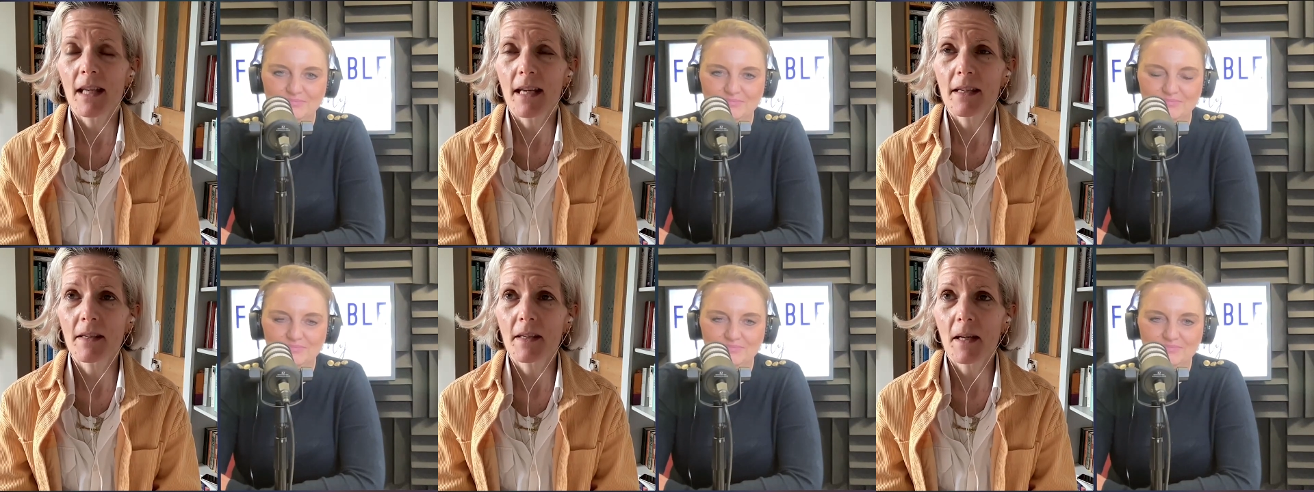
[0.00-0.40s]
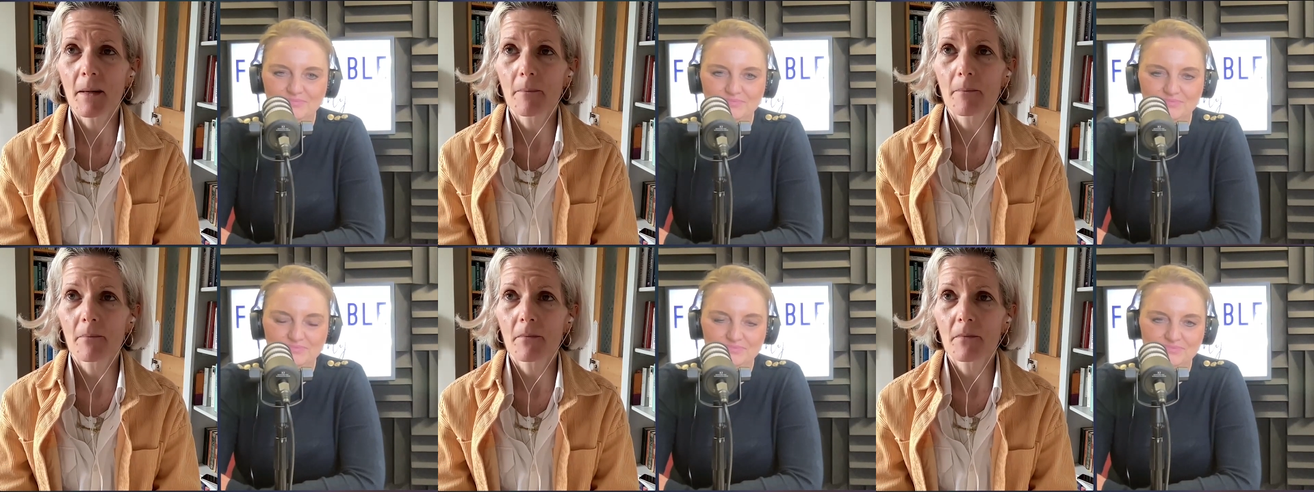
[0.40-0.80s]
Speaker 1: there's
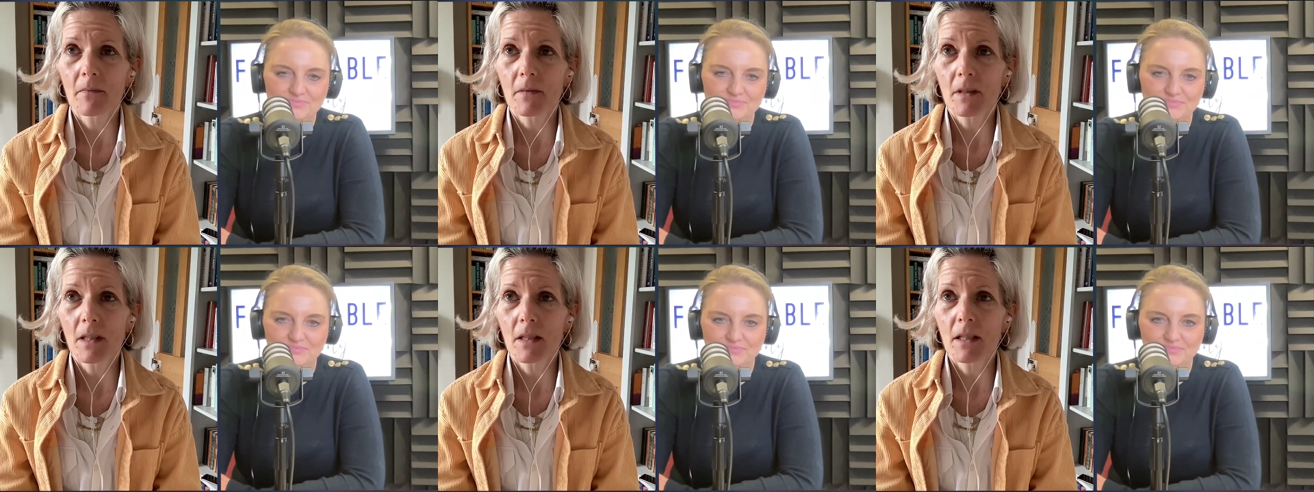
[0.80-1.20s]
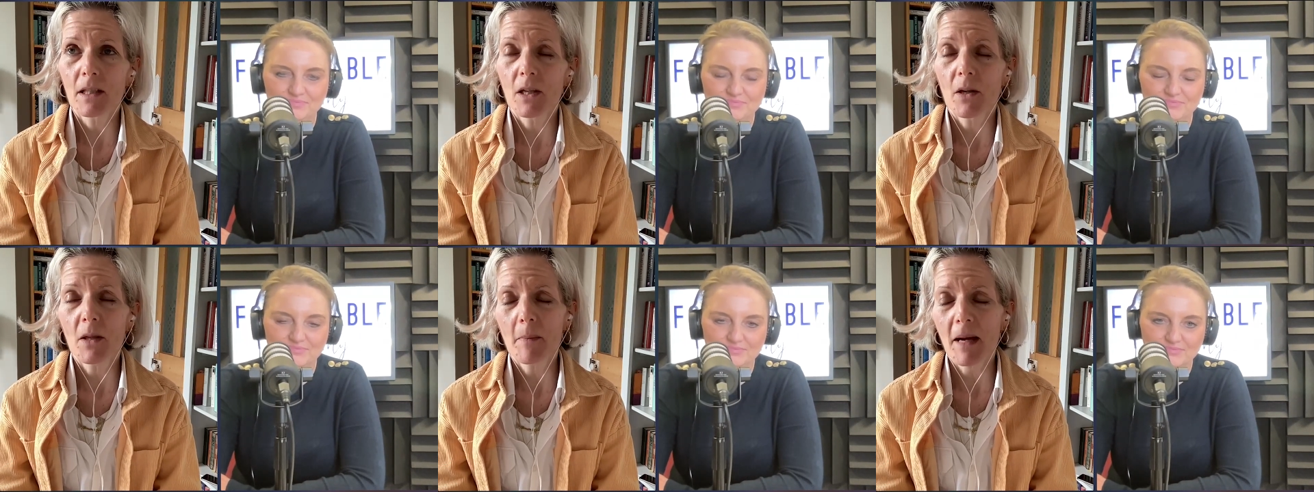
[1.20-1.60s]
um,
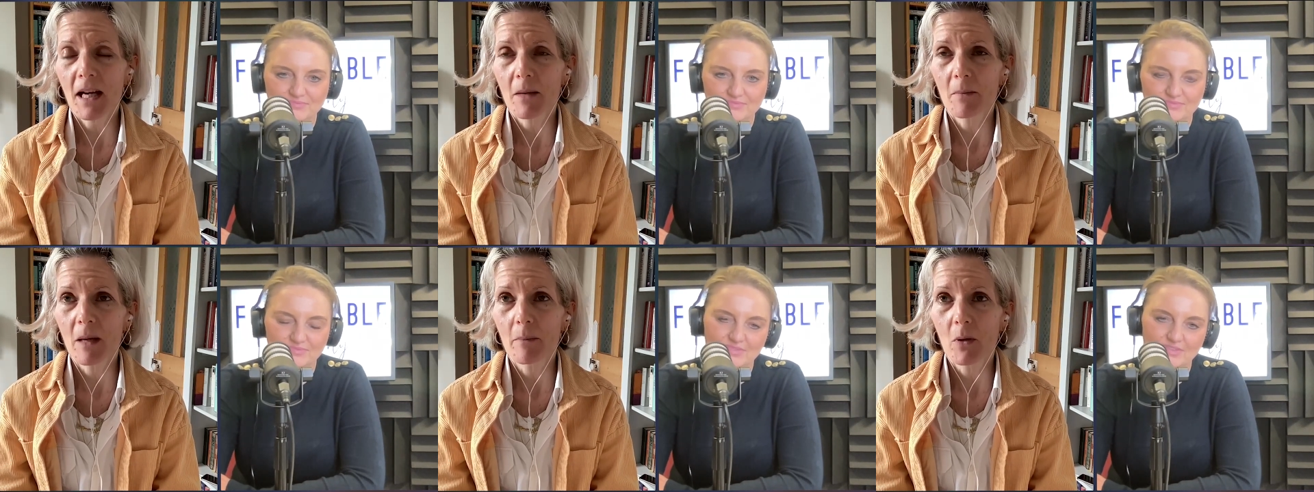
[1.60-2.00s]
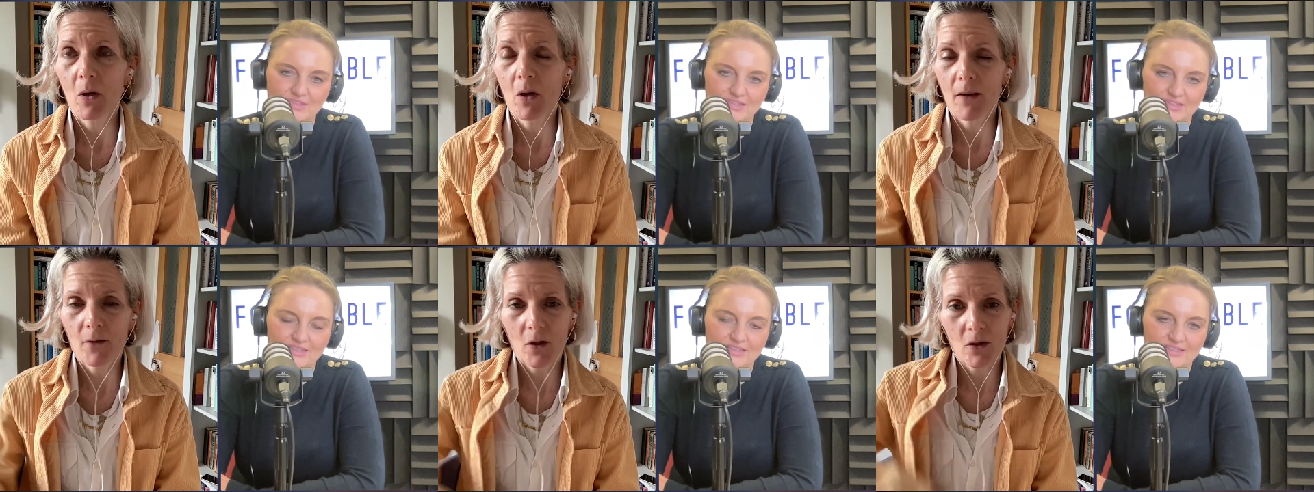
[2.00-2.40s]
you know, in the back of my
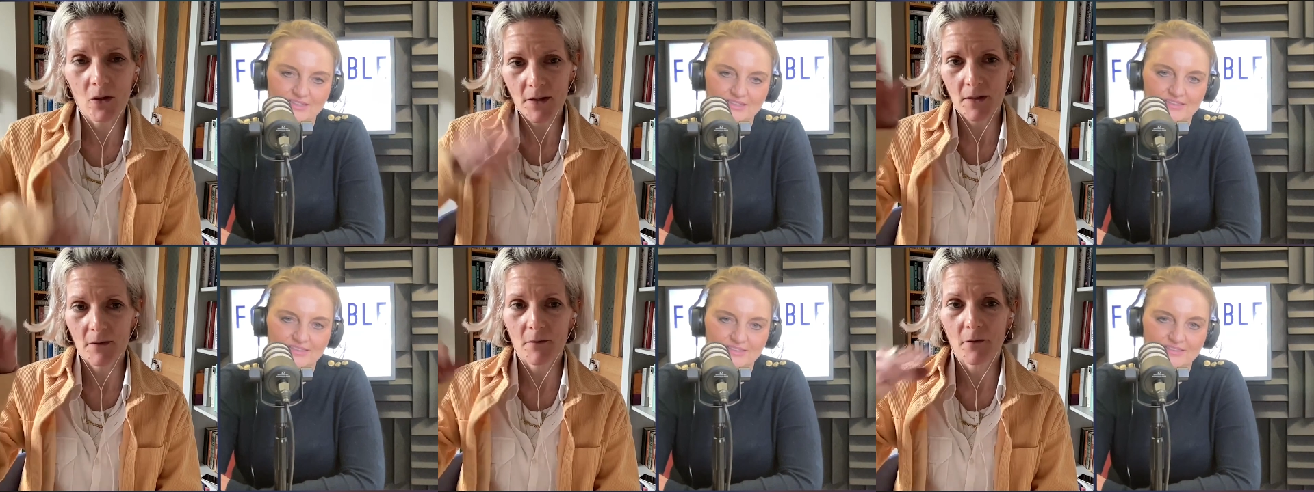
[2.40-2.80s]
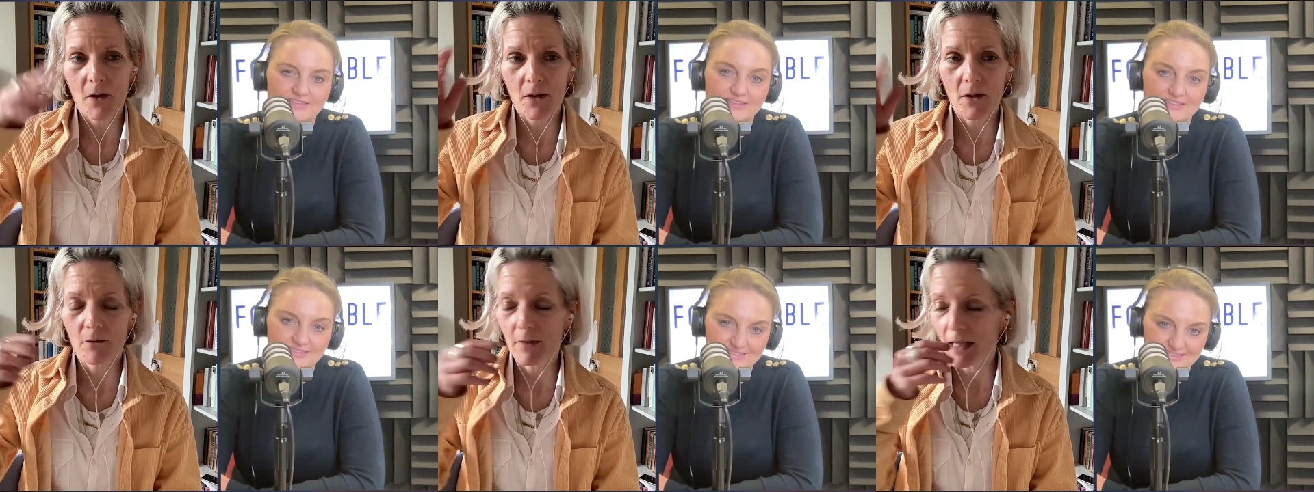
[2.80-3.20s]
book, I've got lots of
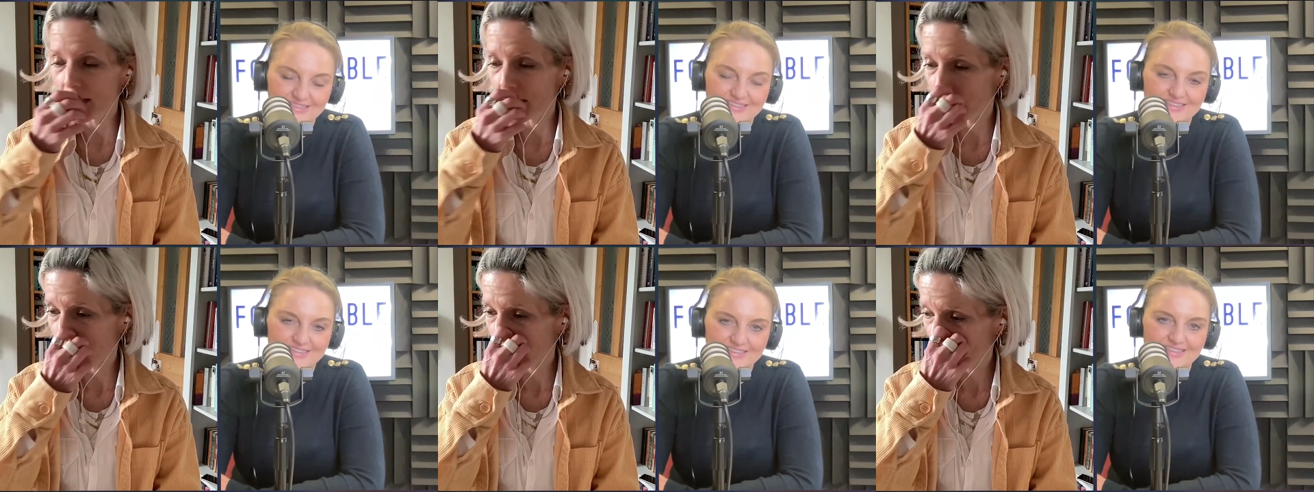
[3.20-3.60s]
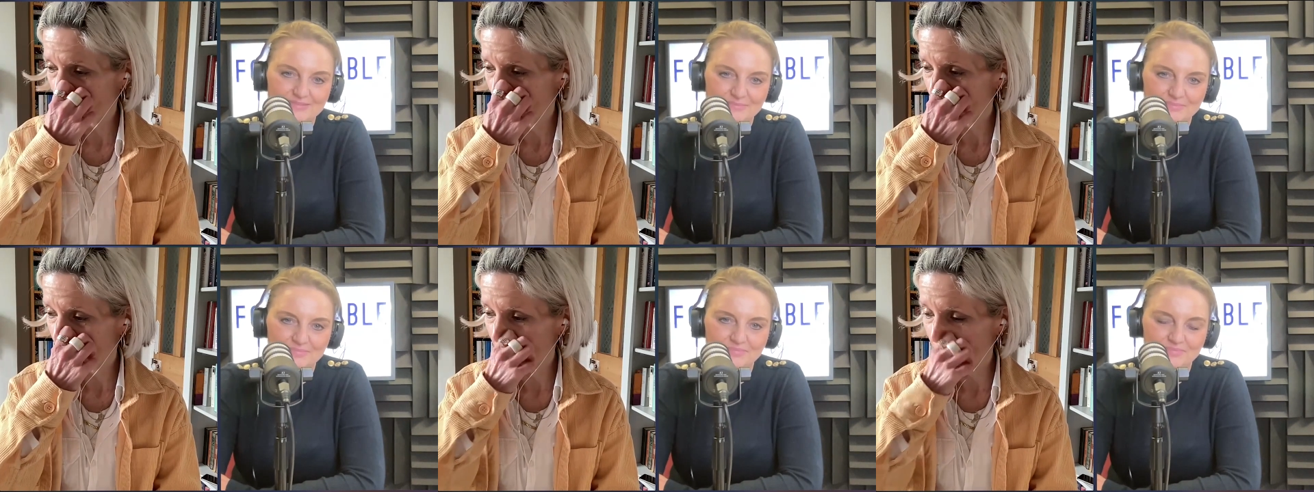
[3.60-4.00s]
further reading, and one mm-hmm.